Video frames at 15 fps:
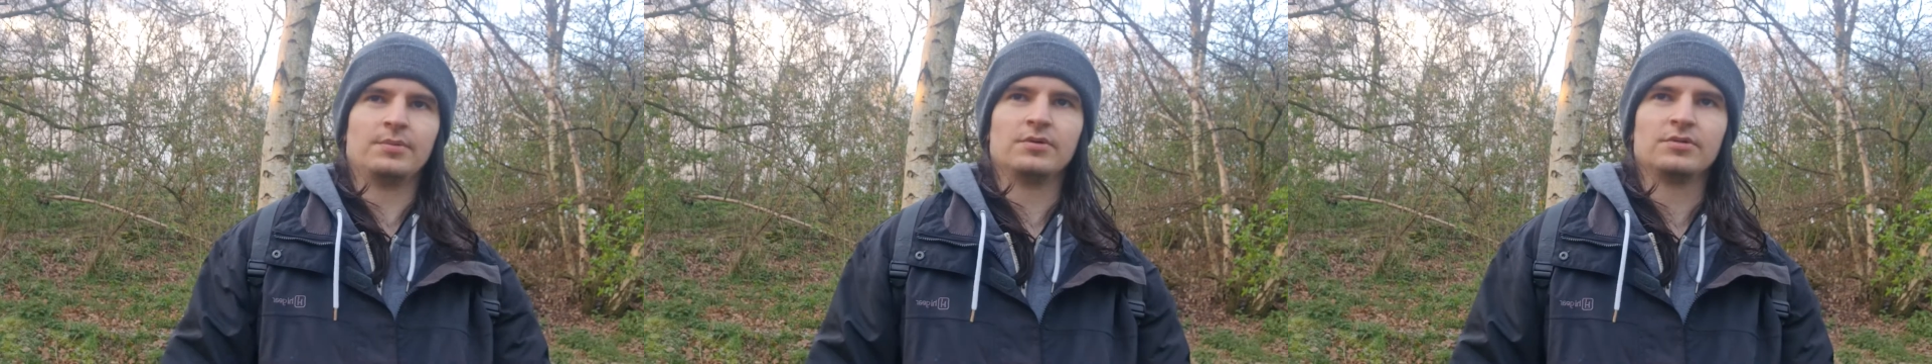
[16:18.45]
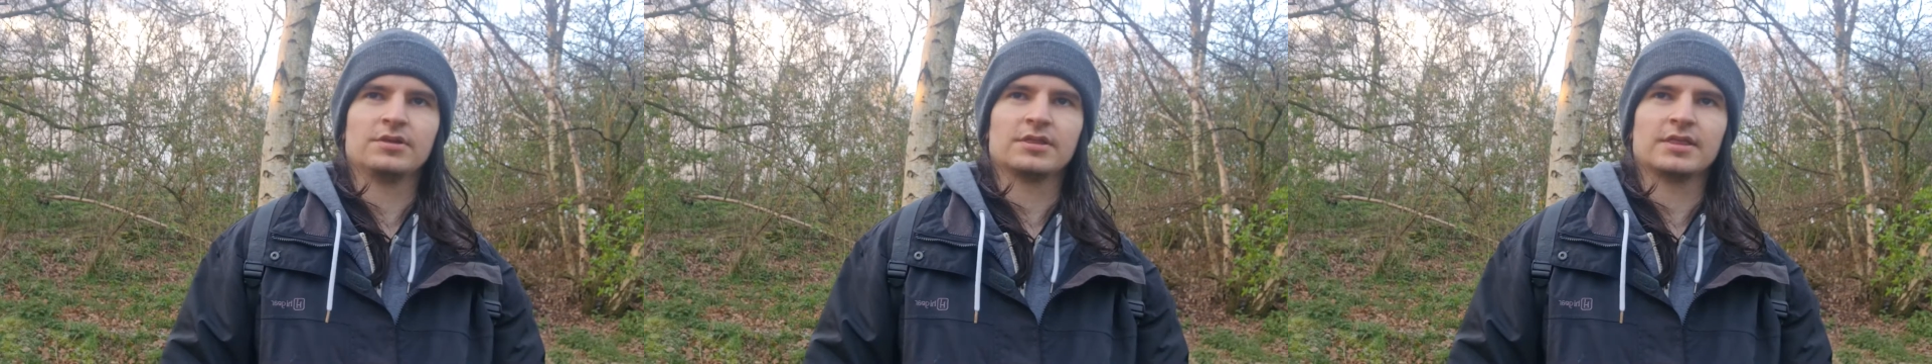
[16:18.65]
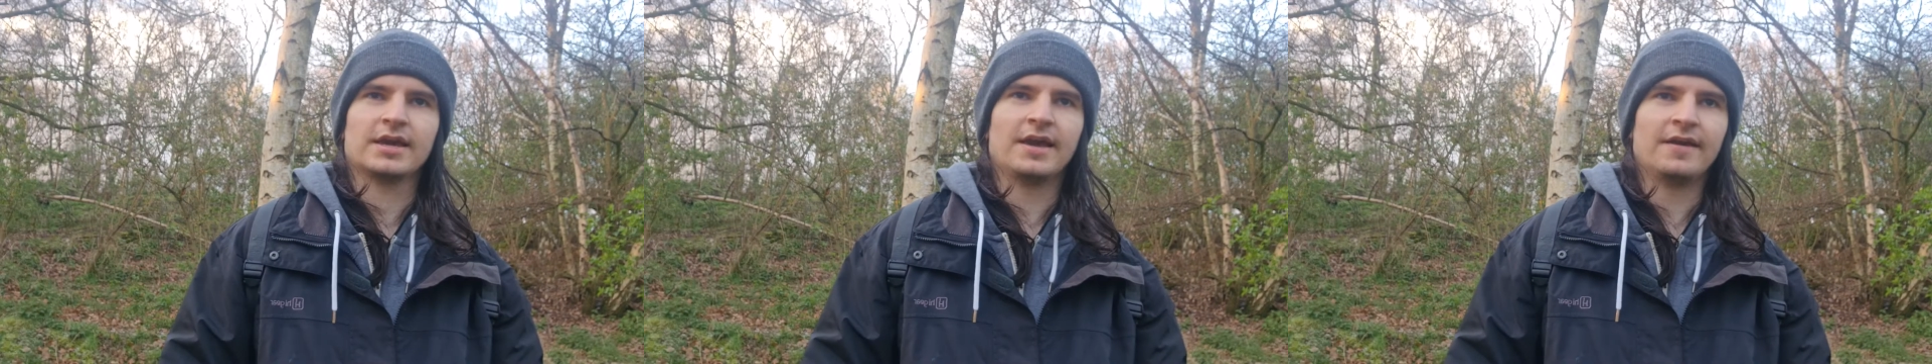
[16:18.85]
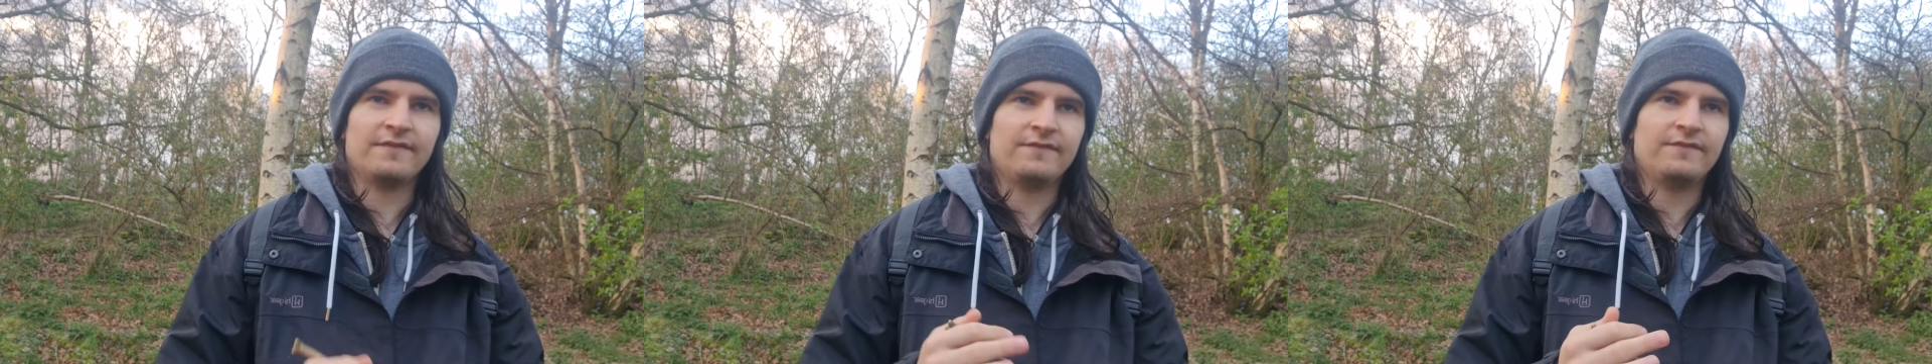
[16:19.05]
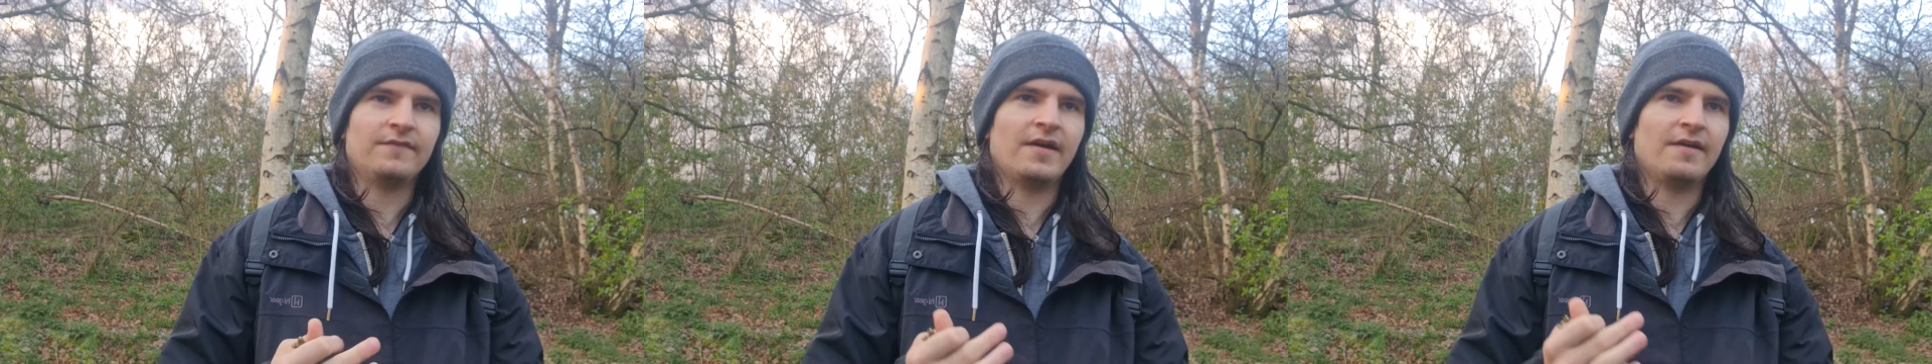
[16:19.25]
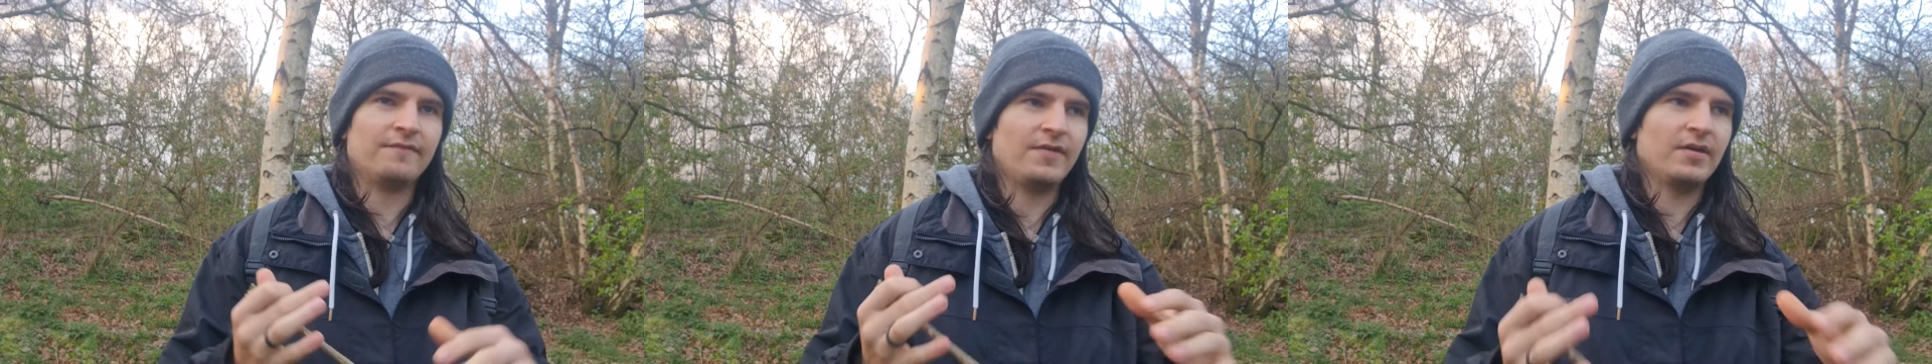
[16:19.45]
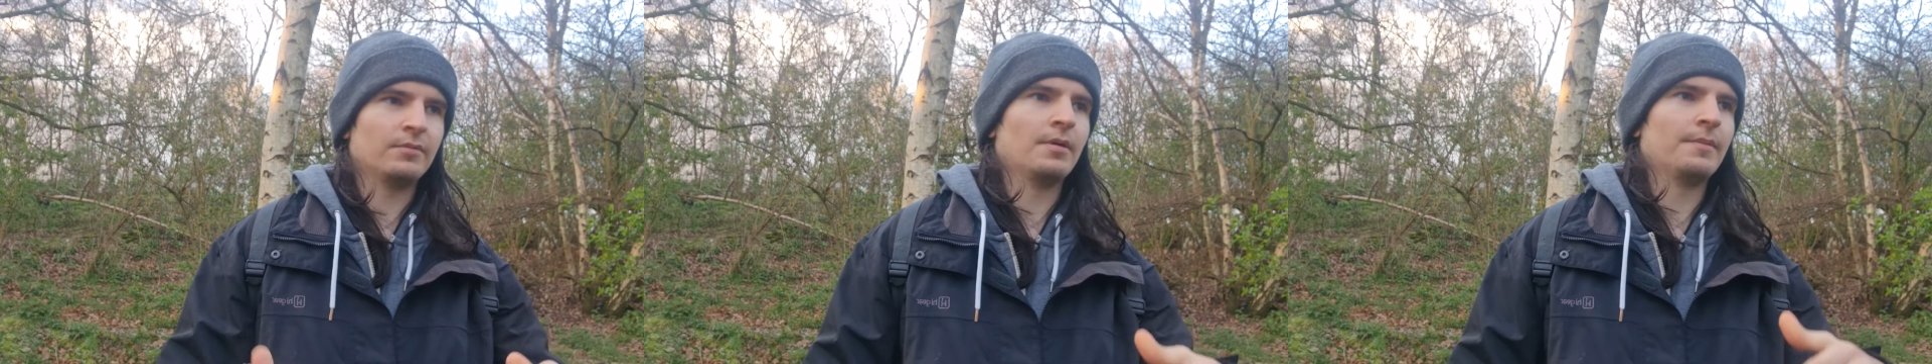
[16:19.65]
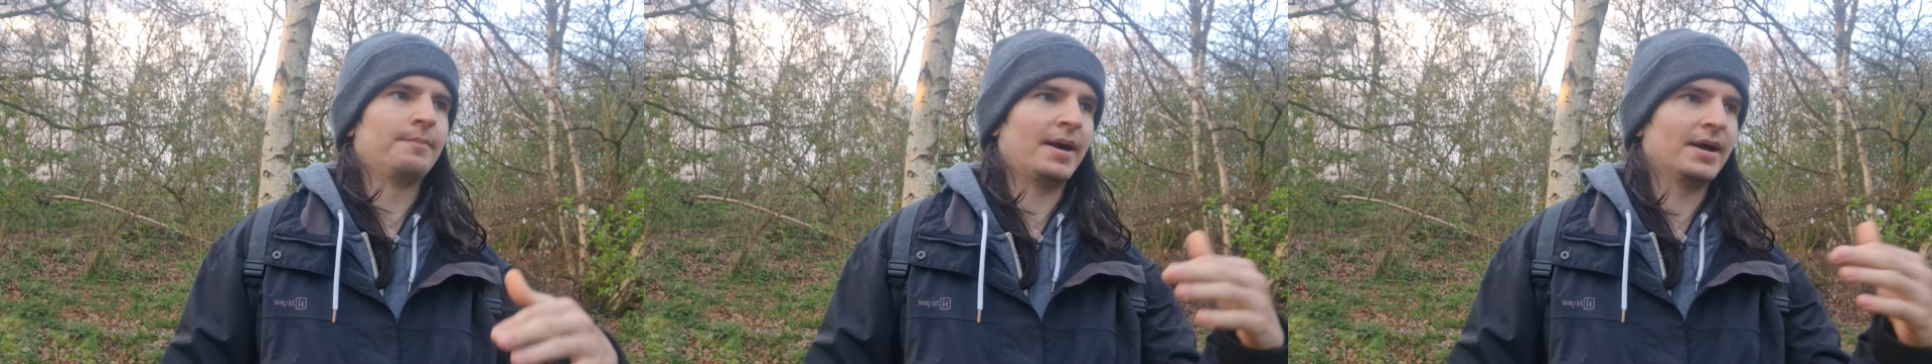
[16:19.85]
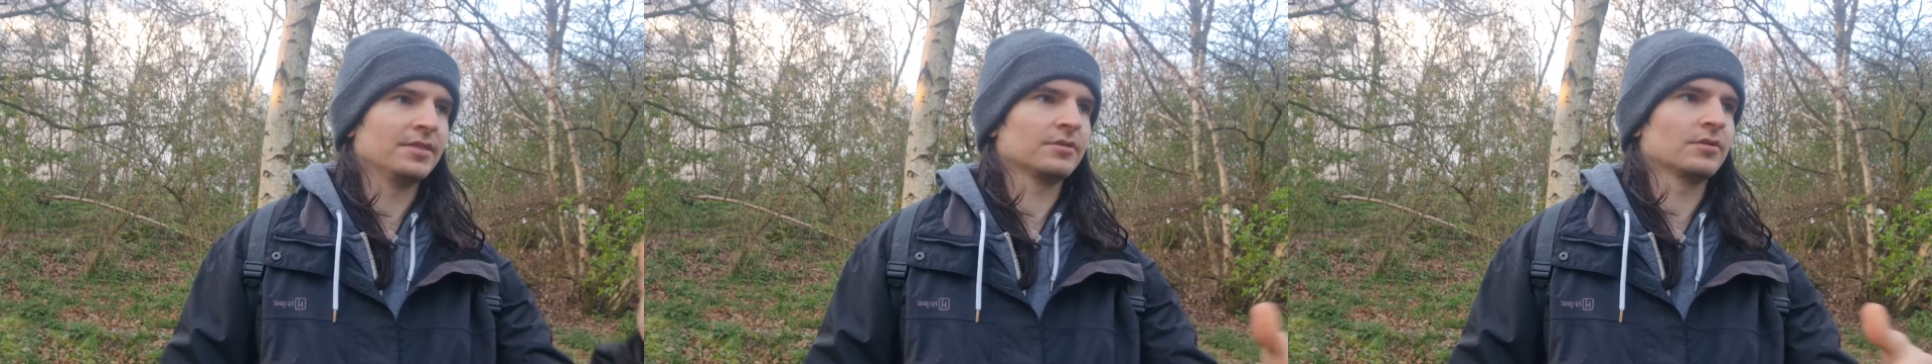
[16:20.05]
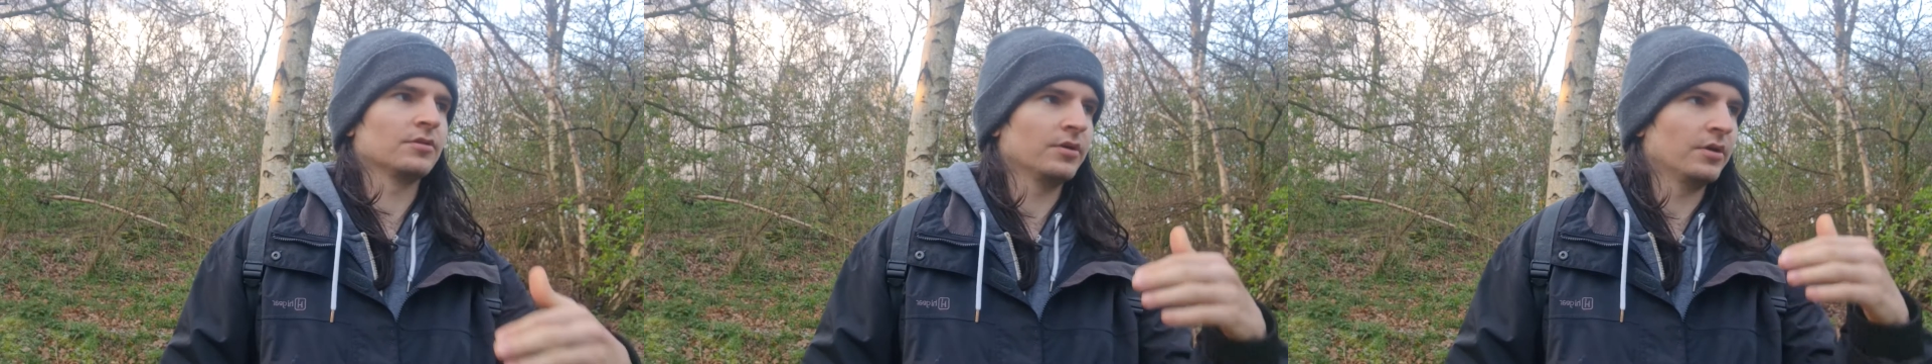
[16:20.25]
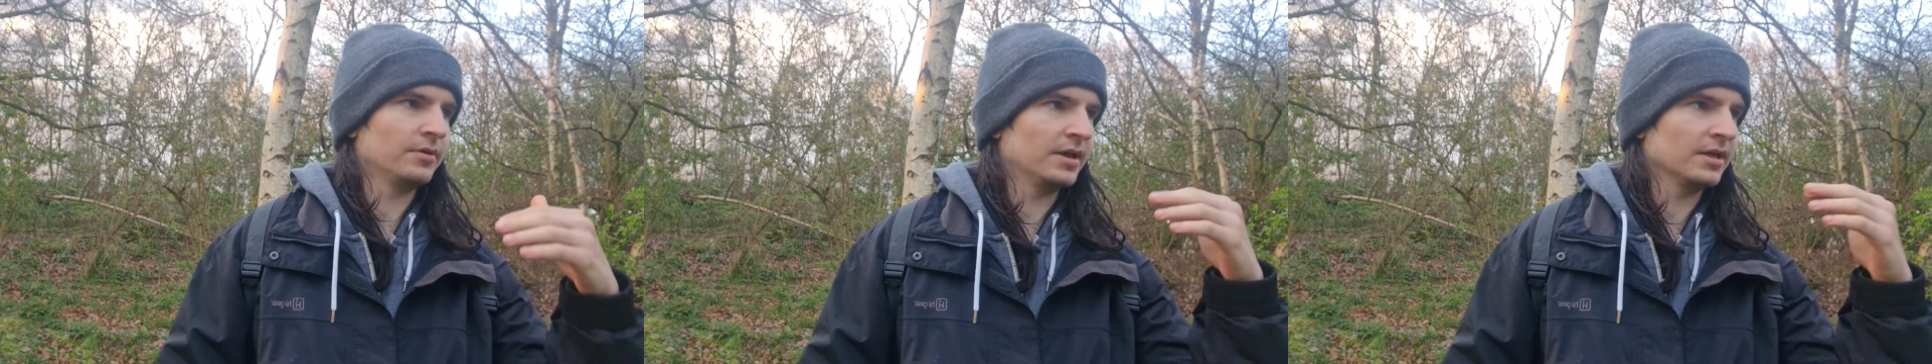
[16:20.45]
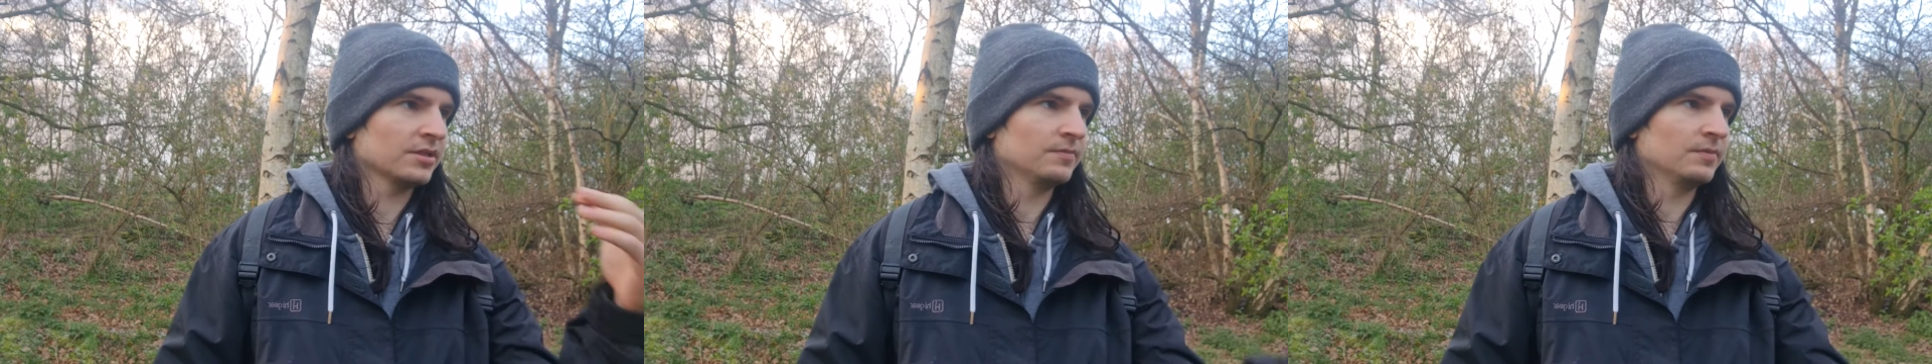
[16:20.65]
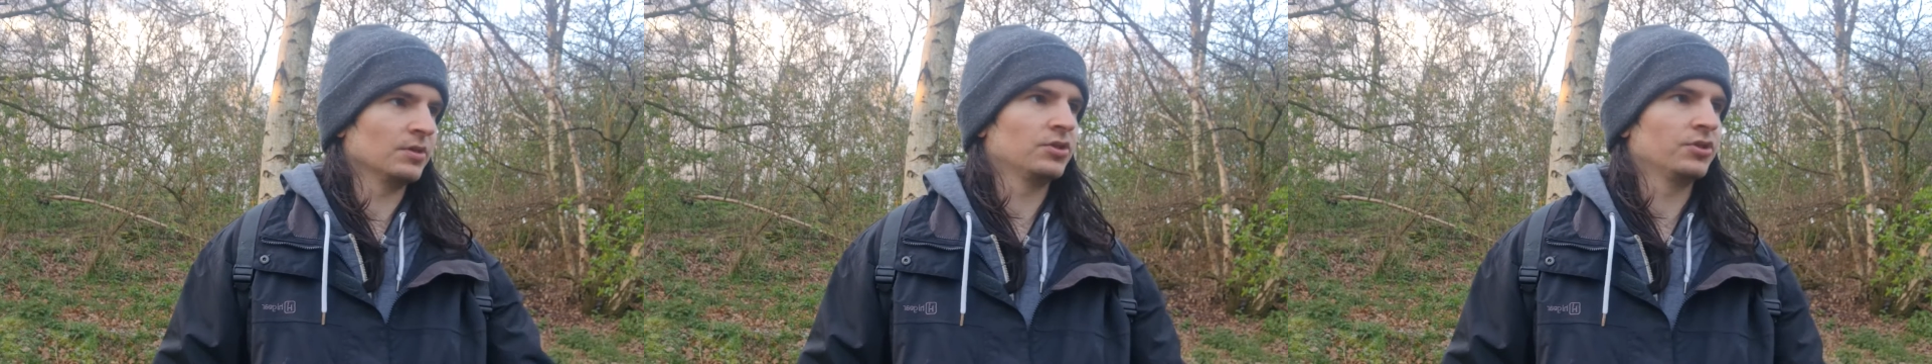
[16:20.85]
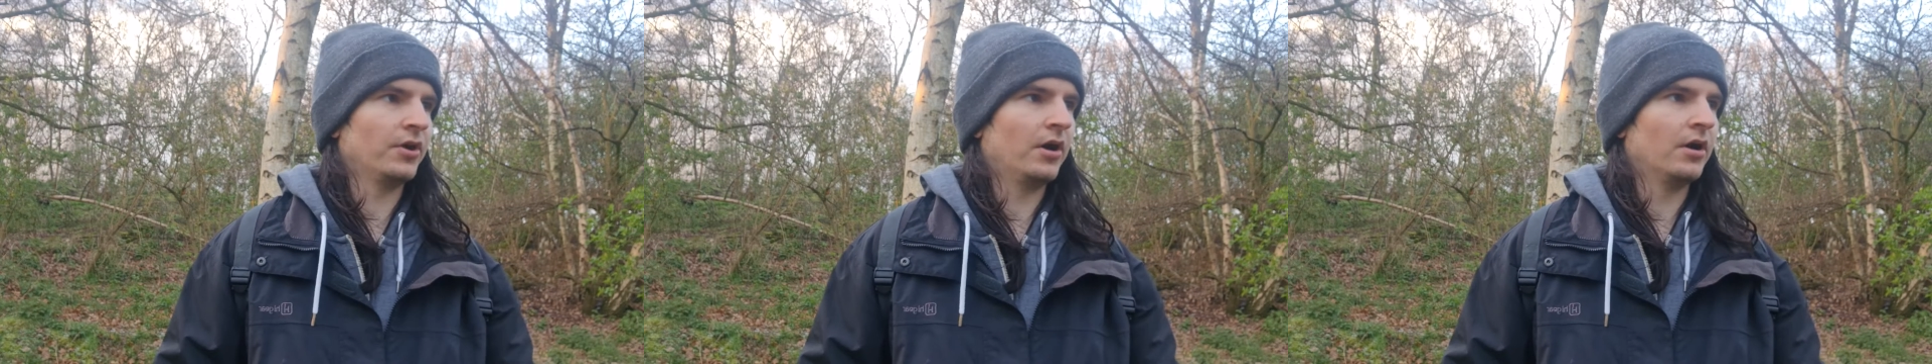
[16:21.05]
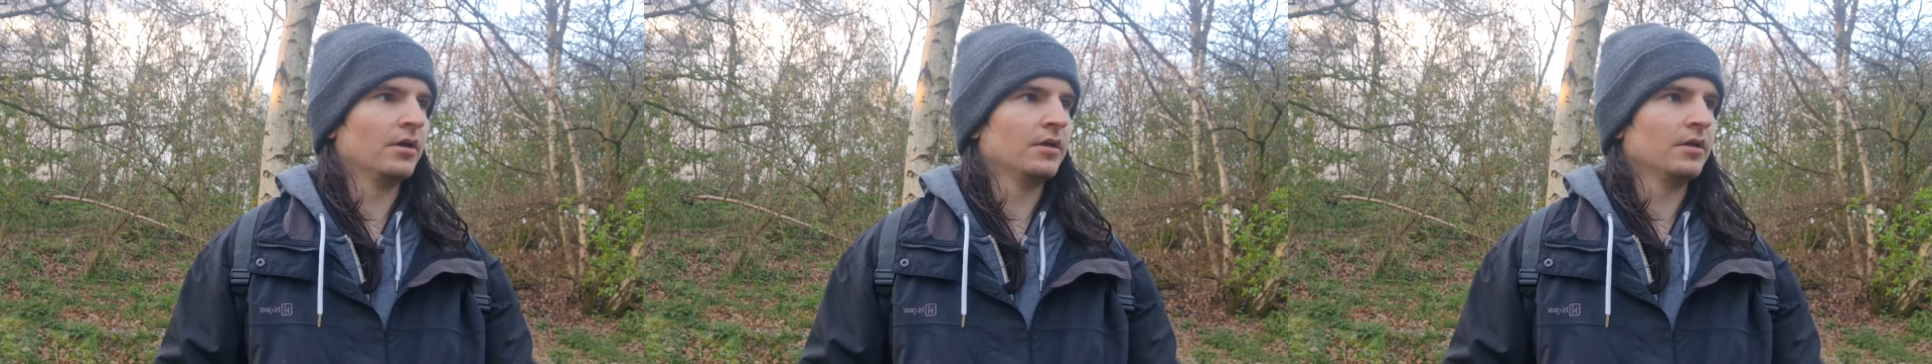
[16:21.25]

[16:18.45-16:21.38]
It's just like a thing where bands could go get something shot.